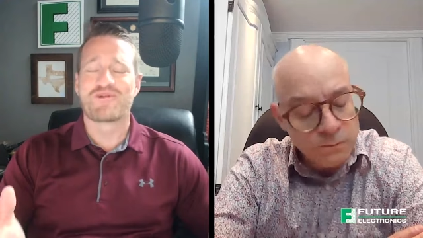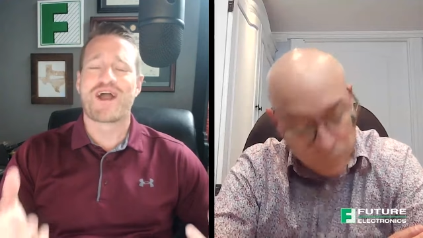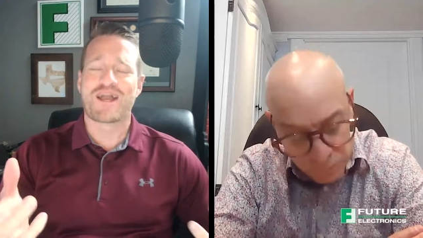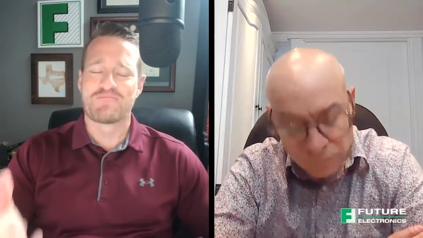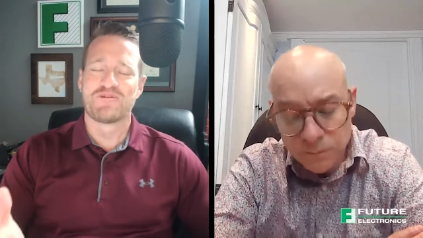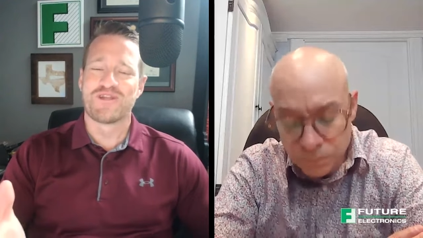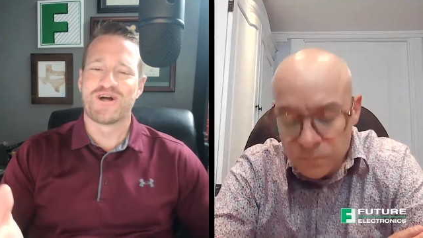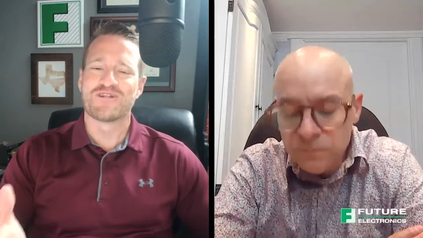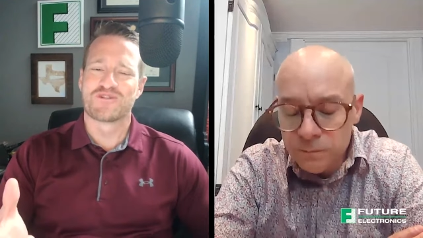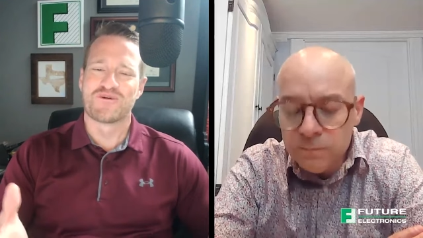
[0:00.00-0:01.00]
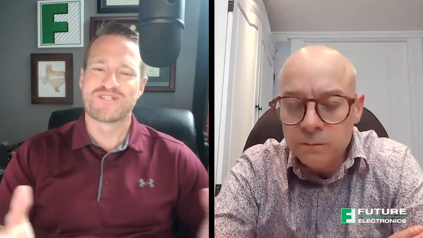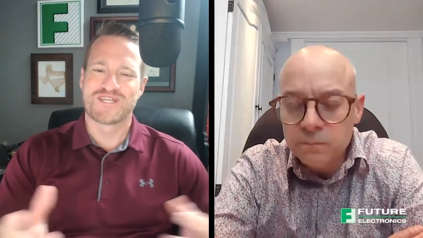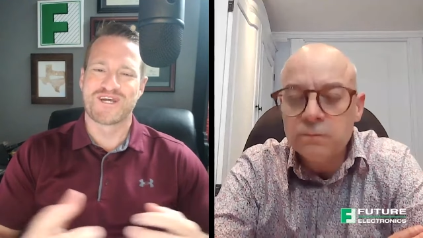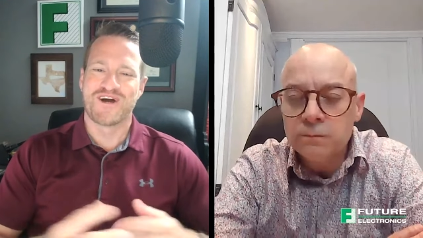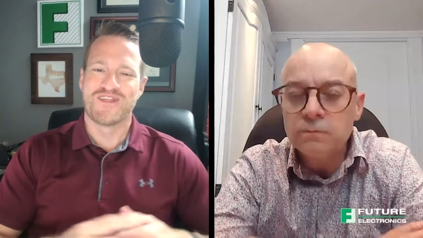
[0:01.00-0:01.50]
Speaker 1: are mm-hmm. not completely
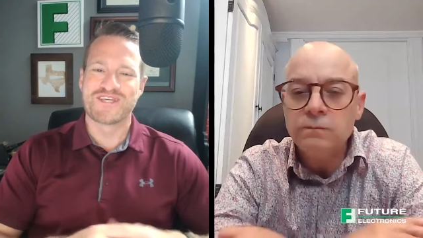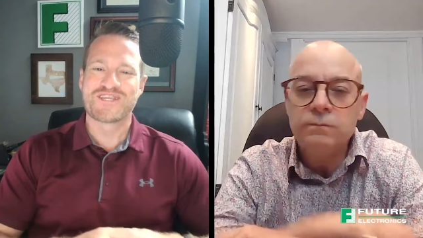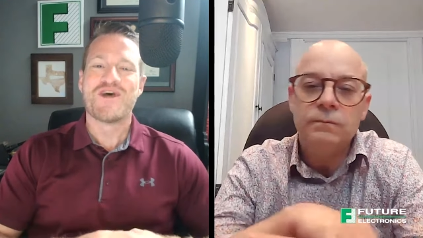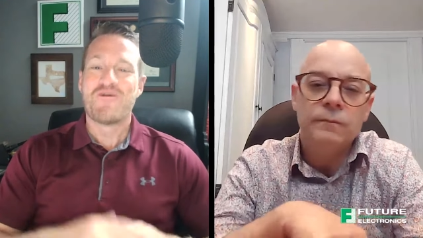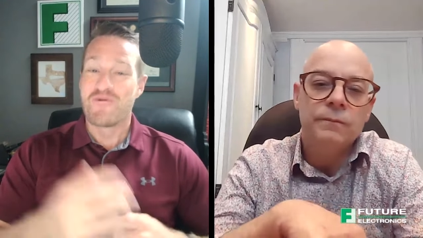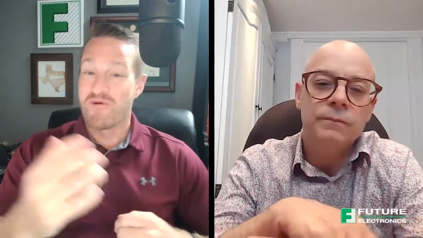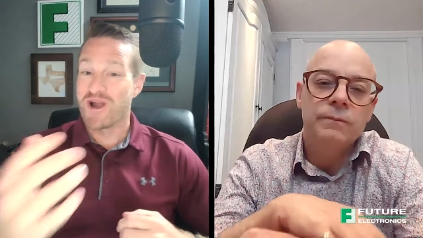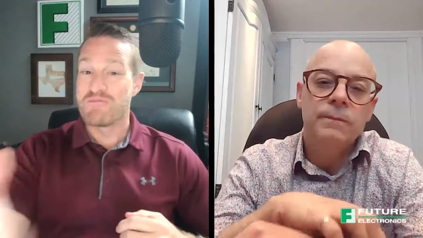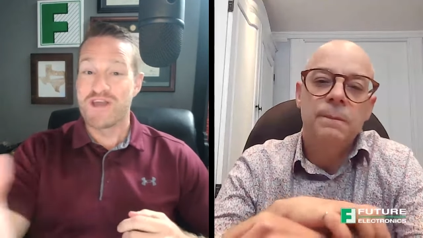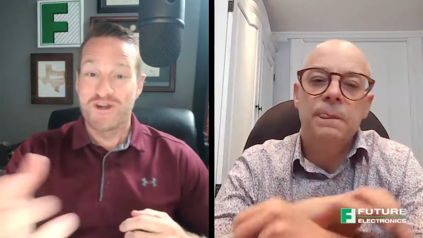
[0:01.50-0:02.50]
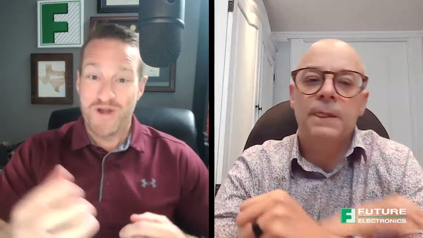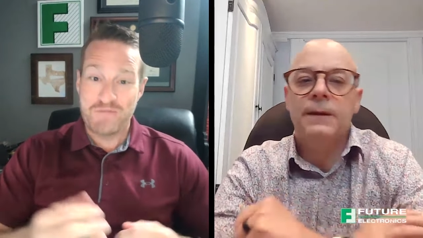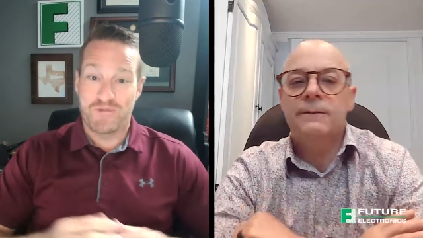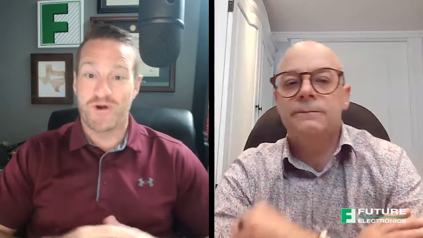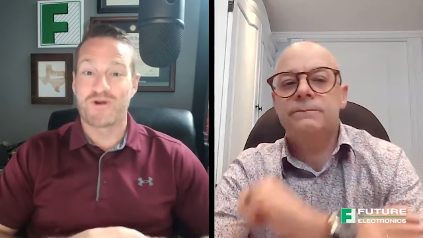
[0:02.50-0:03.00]
altruistic on this we want to be a
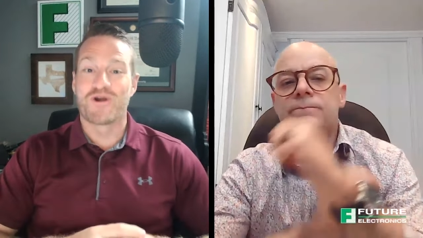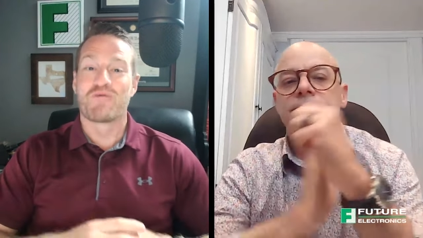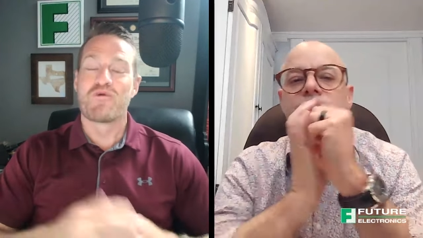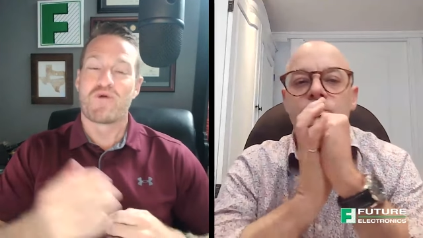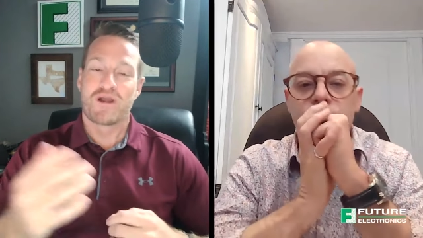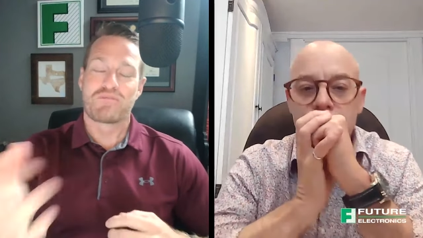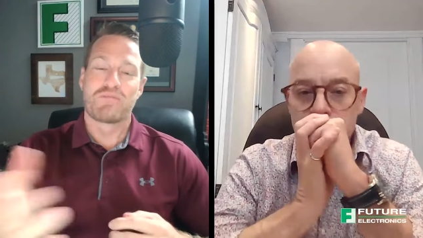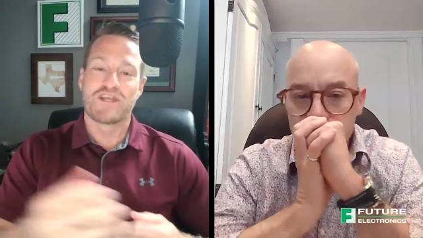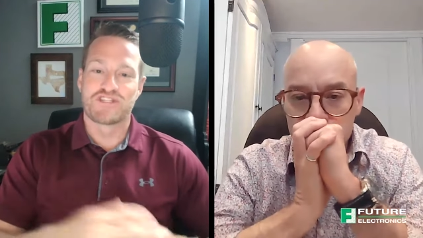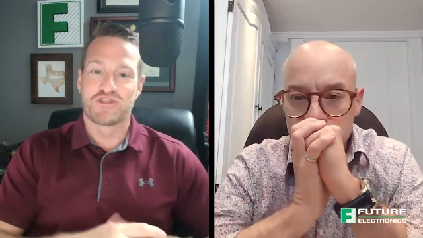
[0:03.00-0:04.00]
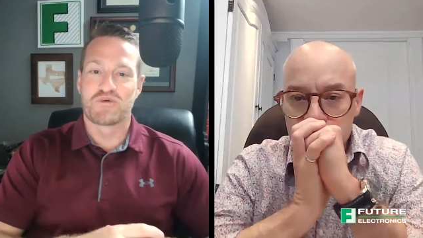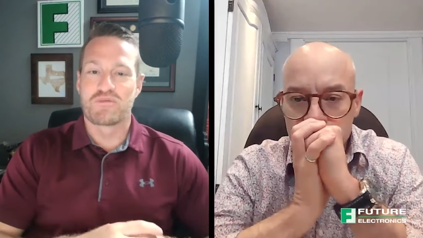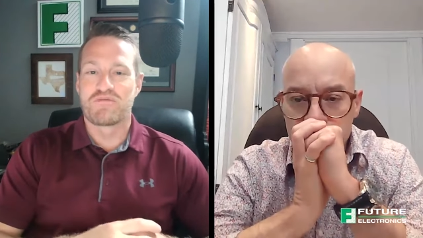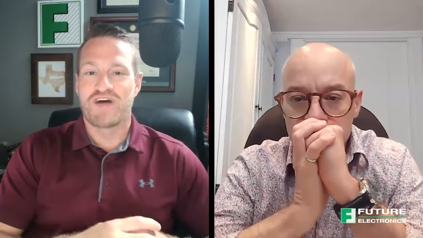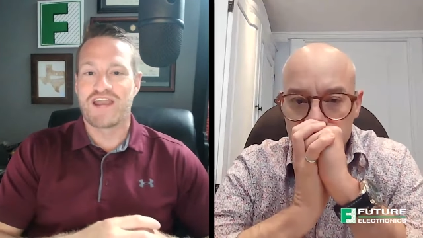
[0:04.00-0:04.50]
great partner and we want to make sure
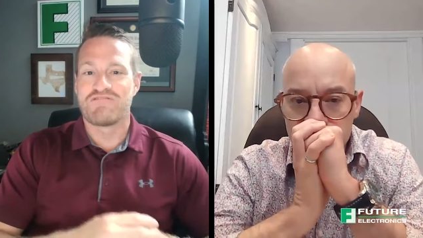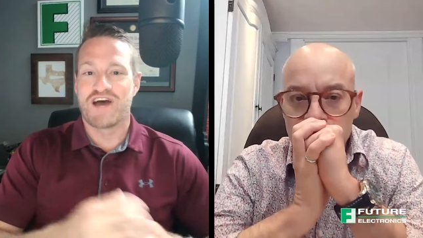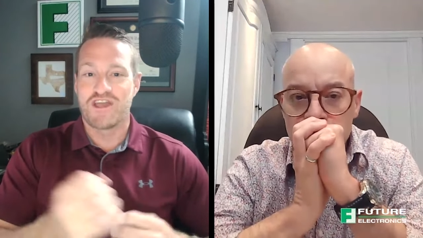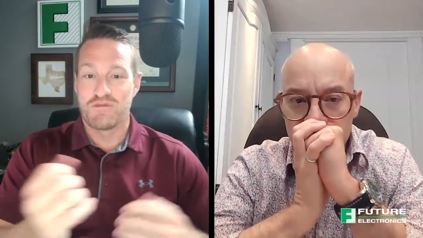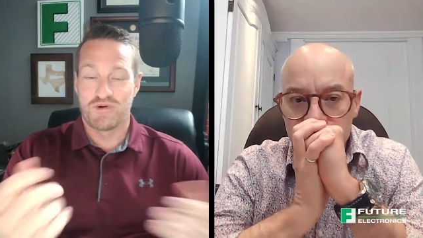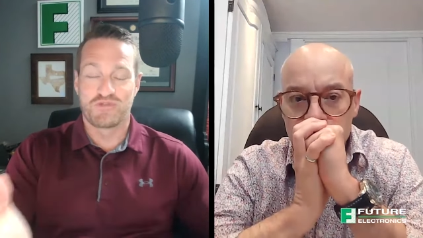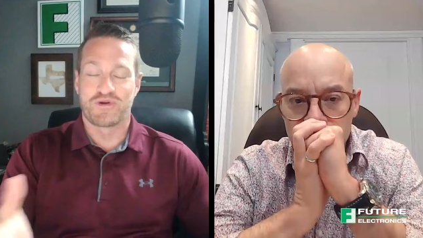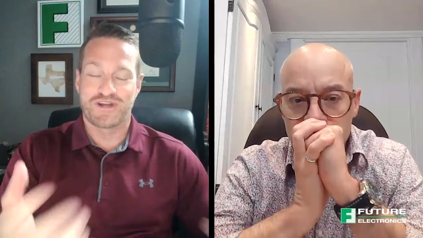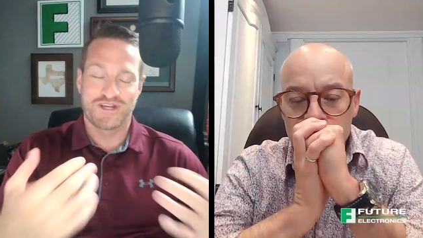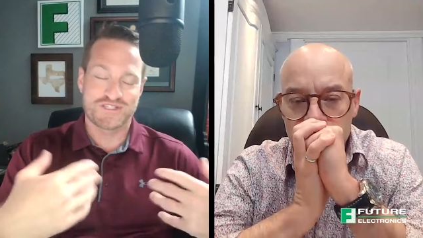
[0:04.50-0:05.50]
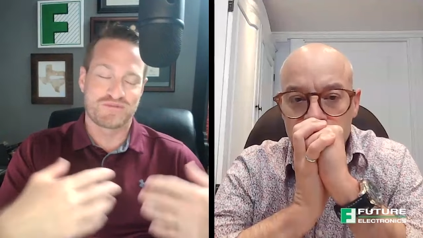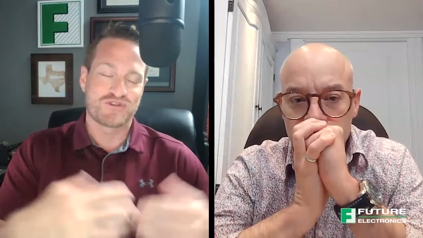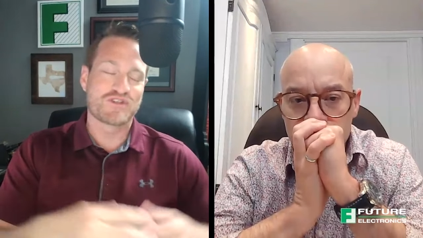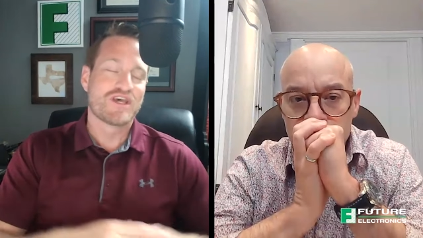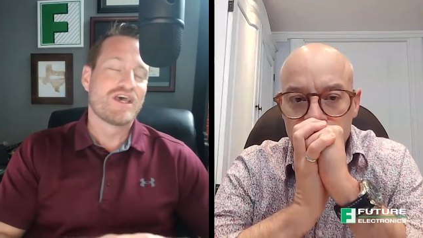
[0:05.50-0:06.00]
that we're providing value both to our
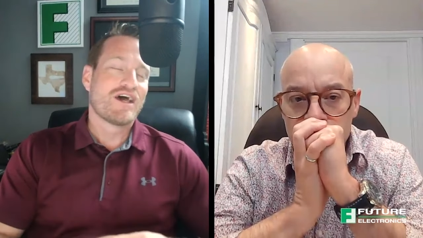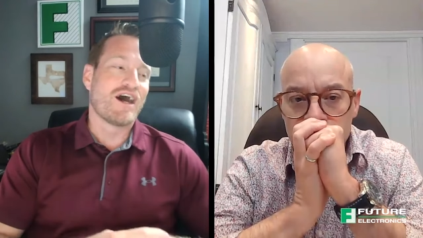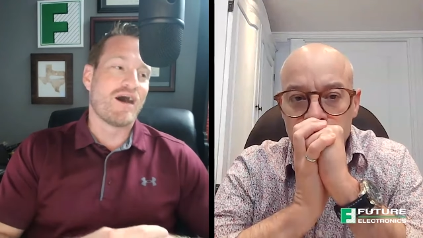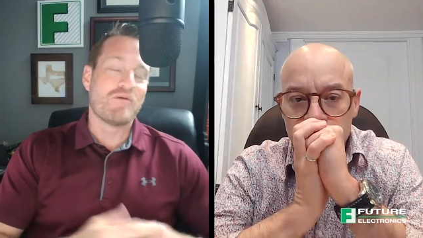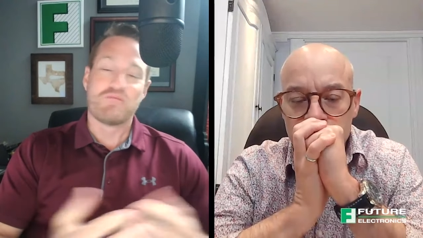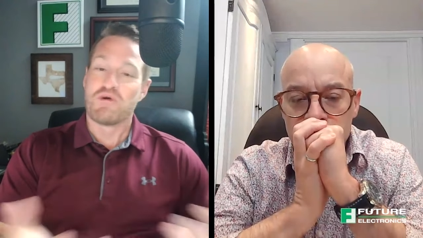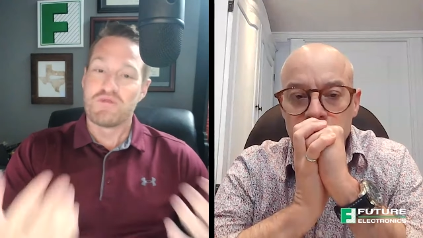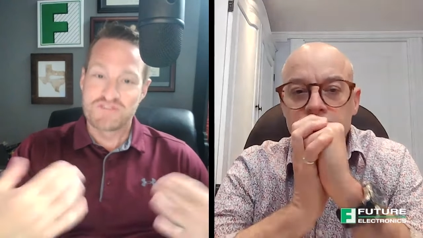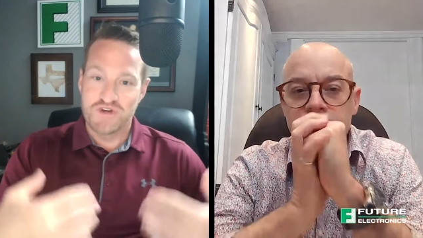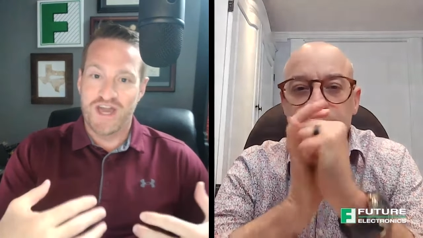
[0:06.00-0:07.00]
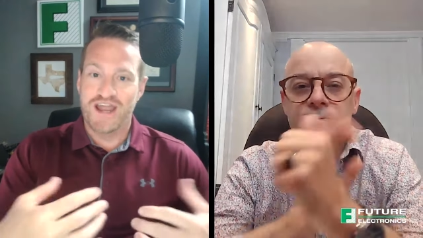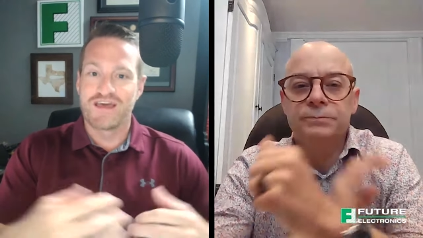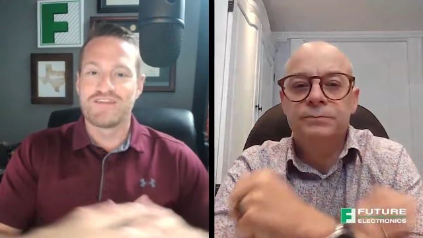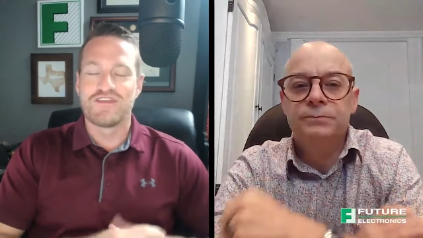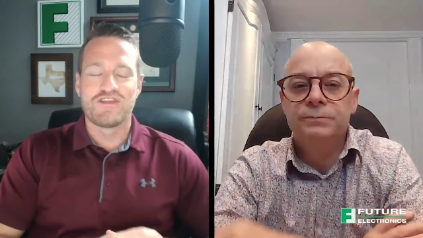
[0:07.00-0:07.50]
customers um, but we still
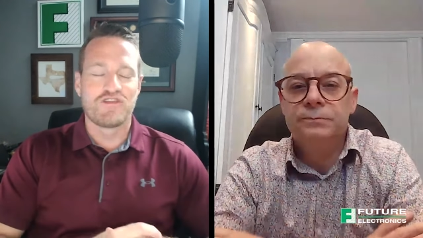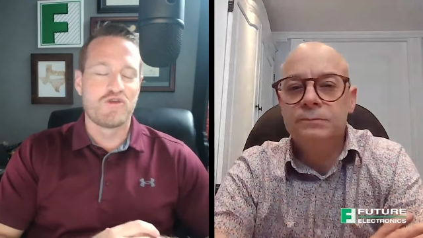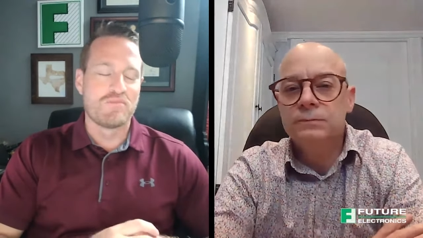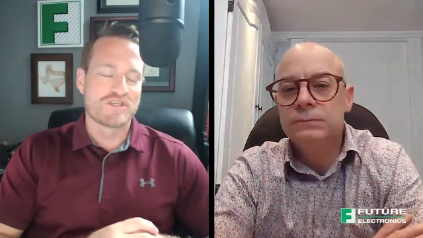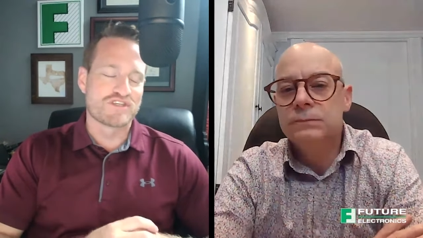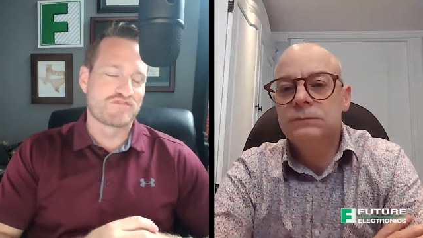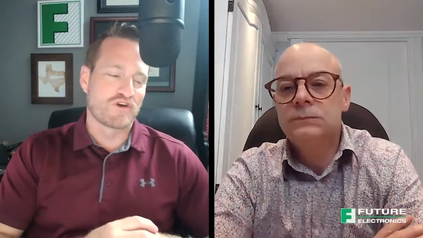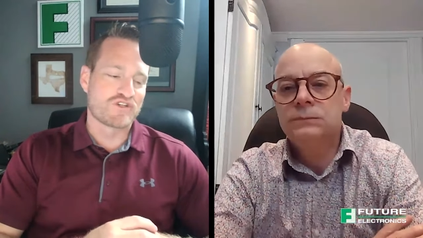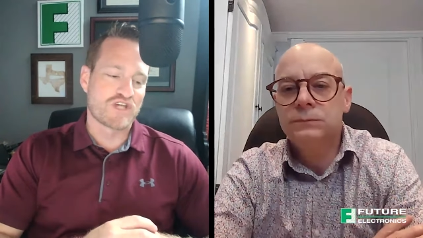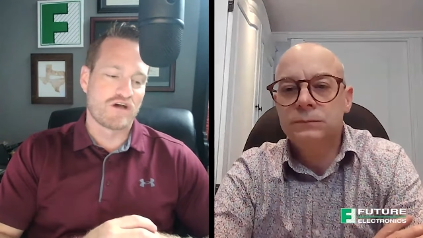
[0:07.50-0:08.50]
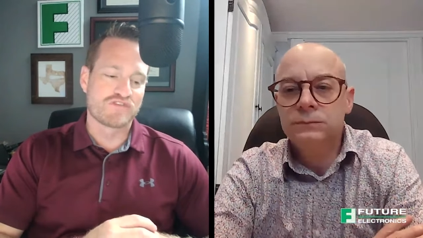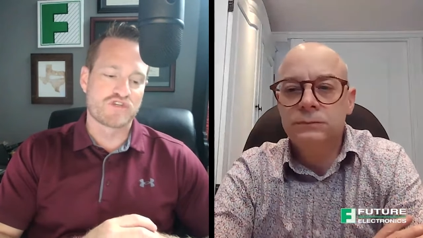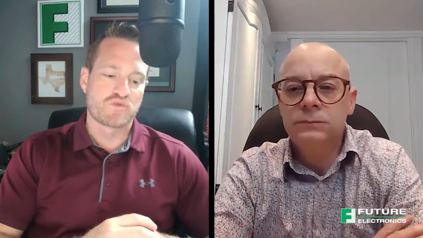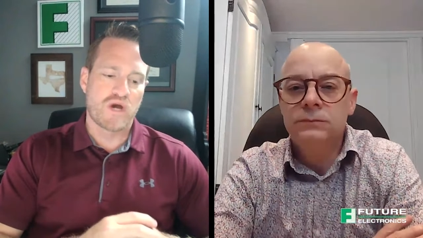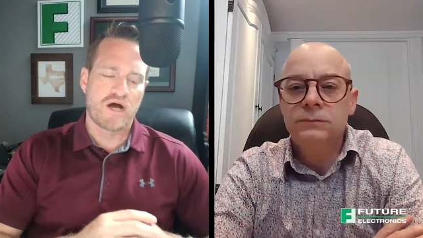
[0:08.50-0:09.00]
got to, to do business for
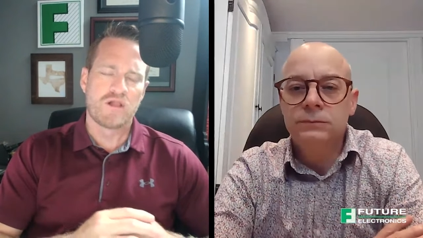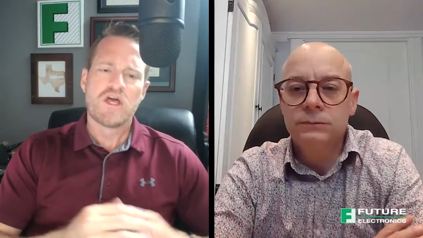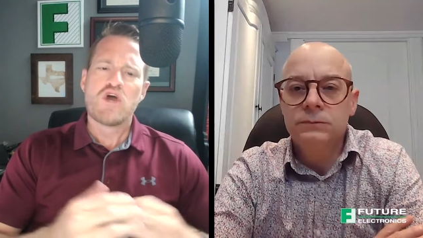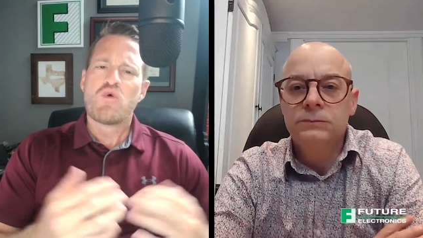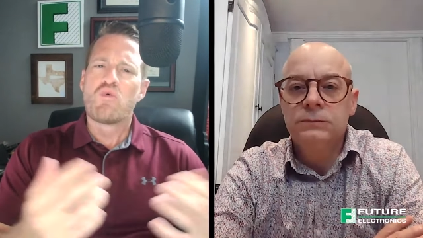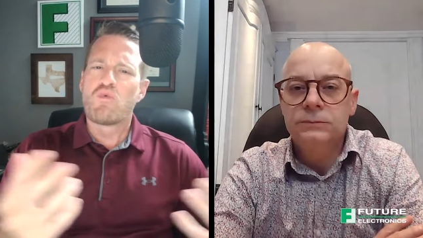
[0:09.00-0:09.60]
ourselves as well